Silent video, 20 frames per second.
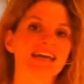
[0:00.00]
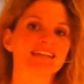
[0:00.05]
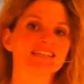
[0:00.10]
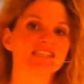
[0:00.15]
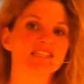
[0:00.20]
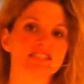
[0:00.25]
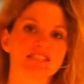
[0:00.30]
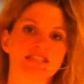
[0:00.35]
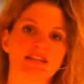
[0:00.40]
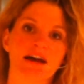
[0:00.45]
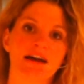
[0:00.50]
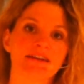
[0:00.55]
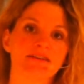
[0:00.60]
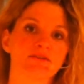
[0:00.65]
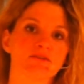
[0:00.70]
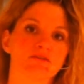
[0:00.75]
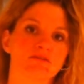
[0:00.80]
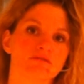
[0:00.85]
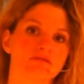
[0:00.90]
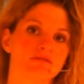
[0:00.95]
catchy
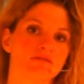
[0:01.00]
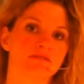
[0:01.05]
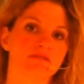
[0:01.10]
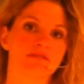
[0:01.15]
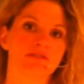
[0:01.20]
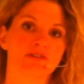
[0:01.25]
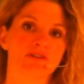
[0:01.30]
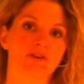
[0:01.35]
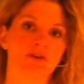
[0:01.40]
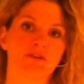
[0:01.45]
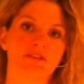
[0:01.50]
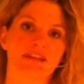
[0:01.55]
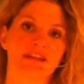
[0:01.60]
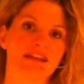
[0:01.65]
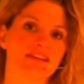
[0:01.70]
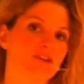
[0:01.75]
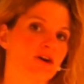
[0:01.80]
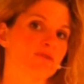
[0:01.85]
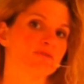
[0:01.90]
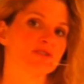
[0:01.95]
title, that
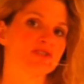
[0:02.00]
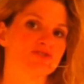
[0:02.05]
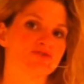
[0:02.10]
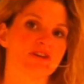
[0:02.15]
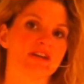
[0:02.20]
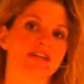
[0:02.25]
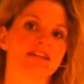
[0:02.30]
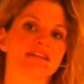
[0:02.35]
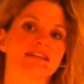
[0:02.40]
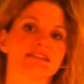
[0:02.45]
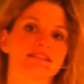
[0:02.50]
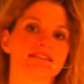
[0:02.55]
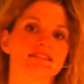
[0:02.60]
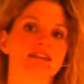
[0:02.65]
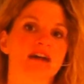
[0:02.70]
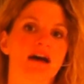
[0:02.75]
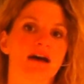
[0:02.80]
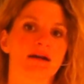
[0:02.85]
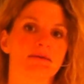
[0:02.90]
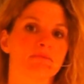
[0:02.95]
I thought was trendy at the
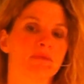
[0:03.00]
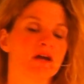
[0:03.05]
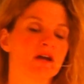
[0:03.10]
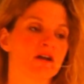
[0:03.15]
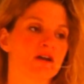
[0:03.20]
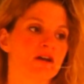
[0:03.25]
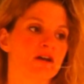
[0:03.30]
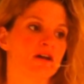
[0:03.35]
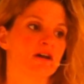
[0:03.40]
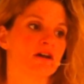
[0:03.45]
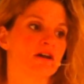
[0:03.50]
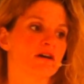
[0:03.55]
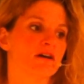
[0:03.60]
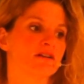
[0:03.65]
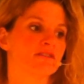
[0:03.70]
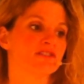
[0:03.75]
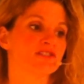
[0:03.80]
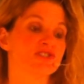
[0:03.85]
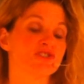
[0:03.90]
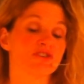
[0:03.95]
time.
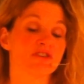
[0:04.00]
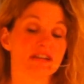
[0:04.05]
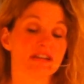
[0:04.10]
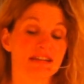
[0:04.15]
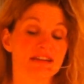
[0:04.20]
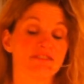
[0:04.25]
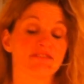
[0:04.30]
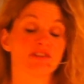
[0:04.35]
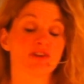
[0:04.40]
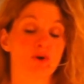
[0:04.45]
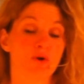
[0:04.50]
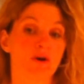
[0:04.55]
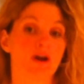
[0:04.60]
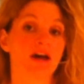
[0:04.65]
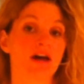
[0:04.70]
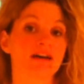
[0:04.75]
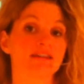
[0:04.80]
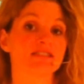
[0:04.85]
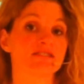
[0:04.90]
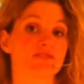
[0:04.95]
The journey of
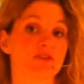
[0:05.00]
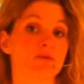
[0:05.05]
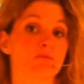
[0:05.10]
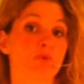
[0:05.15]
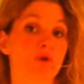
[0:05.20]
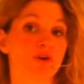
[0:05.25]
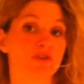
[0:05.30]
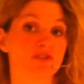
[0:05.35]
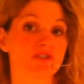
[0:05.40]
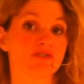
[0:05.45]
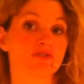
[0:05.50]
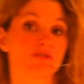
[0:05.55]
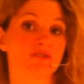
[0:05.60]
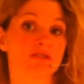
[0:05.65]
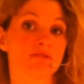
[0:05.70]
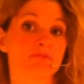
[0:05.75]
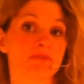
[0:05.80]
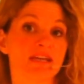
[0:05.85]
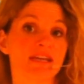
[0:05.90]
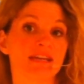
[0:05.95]
yoga is very personal
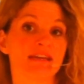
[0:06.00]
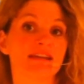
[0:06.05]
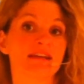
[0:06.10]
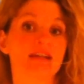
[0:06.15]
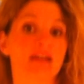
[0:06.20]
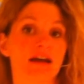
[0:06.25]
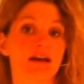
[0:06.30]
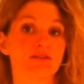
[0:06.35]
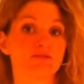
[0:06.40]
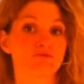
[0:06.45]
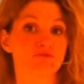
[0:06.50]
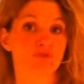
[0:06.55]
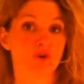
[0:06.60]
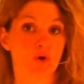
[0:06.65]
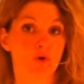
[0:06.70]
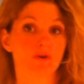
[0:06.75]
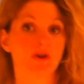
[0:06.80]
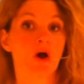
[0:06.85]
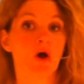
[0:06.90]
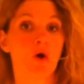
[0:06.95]
to me, and
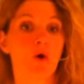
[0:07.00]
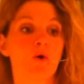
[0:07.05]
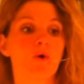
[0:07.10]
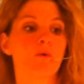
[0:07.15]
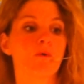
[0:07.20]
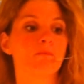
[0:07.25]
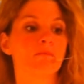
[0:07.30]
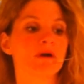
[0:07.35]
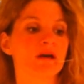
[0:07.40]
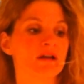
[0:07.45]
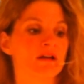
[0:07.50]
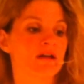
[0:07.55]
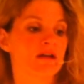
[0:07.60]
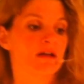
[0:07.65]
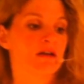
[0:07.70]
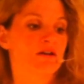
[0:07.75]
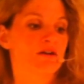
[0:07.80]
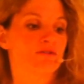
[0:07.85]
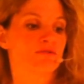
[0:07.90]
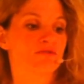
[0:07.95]
Road Home
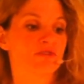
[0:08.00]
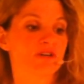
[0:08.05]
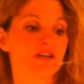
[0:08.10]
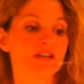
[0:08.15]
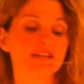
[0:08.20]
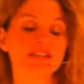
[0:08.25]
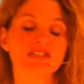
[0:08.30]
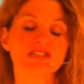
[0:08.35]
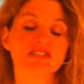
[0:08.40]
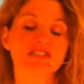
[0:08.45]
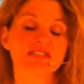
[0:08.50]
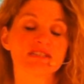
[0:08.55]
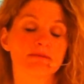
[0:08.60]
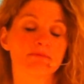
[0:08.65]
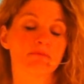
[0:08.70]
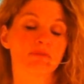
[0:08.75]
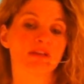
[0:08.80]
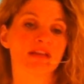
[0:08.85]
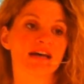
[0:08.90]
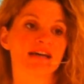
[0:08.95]
really just
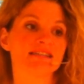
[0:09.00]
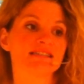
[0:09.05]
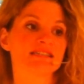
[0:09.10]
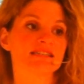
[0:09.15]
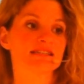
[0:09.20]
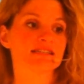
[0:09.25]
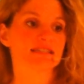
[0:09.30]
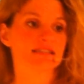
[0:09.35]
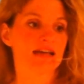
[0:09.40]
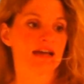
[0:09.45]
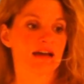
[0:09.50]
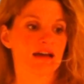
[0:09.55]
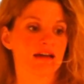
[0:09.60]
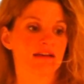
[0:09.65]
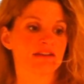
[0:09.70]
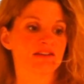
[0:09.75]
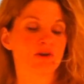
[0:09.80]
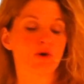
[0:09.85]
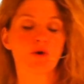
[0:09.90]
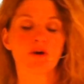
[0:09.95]
symbolizes
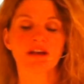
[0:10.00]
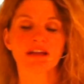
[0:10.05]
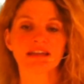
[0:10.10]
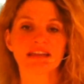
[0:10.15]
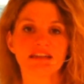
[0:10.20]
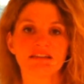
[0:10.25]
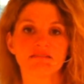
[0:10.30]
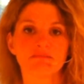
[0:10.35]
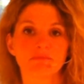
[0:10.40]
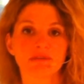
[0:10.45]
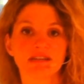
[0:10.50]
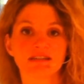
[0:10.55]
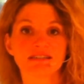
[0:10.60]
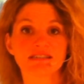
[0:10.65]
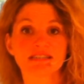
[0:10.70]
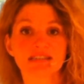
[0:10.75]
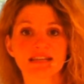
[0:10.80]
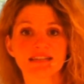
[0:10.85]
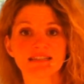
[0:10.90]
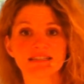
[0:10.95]
yoga gave me a
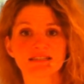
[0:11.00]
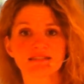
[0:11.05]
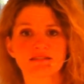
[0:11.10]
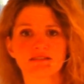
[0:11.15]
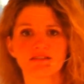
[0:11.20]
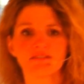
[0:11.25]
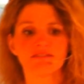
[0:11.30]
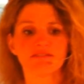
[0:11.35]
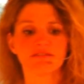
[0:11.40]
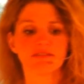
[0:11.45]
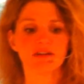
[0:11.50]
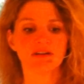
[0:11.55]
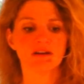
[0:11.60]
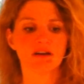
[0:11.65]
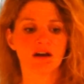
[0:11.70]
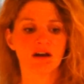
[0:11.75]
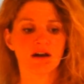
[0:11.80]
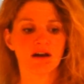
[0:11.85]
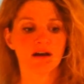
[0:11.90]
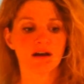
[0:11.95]
sense of
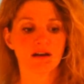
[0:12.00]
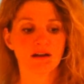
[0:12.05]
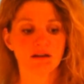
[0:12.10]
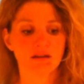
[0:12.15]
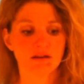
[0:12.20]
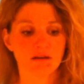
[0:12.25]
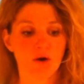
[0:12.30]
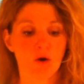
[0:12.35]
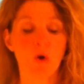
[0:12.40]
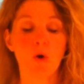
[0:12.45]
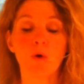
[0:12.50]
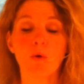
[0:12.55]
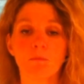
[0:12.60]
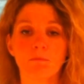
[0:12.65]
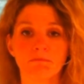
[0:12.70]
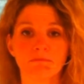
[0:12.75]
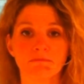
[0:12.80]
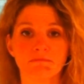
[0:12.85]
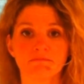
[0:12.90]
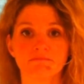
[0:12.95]

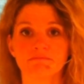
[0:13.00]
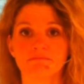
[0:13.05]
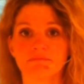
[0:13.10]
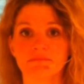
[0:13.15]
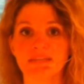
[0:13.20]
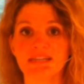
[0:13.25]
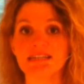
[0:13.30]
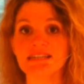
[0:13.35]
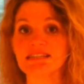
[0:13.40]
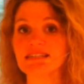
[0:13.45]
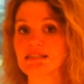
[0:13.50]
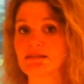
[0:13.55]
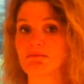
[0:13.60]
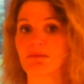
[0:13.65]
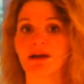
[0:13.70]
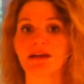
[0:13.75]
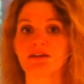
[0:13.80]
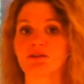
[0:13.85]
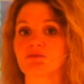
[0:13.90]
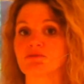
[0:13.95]
home, ease in
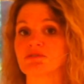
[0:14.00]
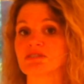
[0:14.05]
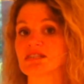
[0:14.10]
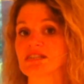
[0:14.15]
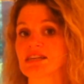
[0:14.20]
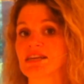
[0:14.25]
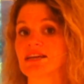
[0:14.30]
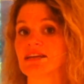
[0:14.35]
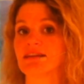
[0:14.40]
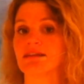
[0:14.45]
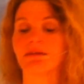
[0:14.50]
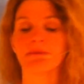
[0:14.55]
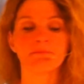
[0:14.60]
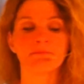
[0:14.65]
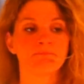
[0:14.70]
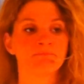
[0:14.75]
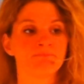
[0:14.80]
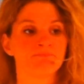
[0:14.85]
my own skin,